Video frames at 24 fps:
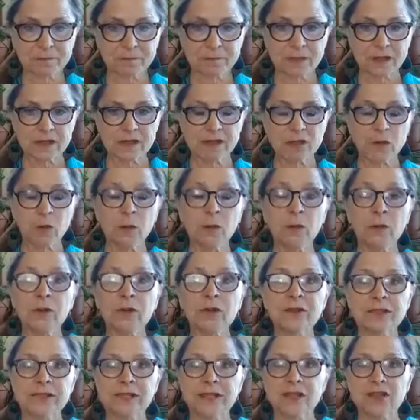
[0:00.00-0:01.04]
So when we're
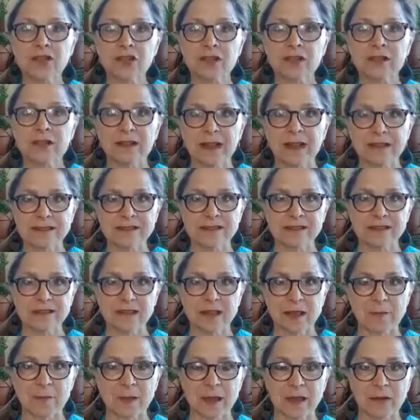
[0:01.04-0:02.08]
teaching classes
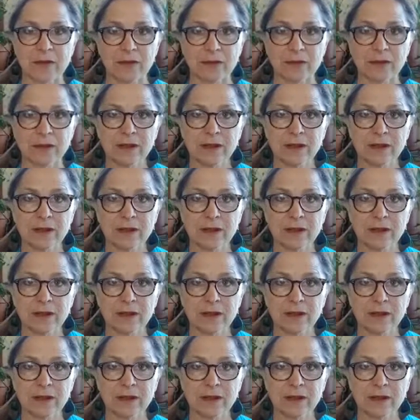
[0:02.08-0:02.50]
about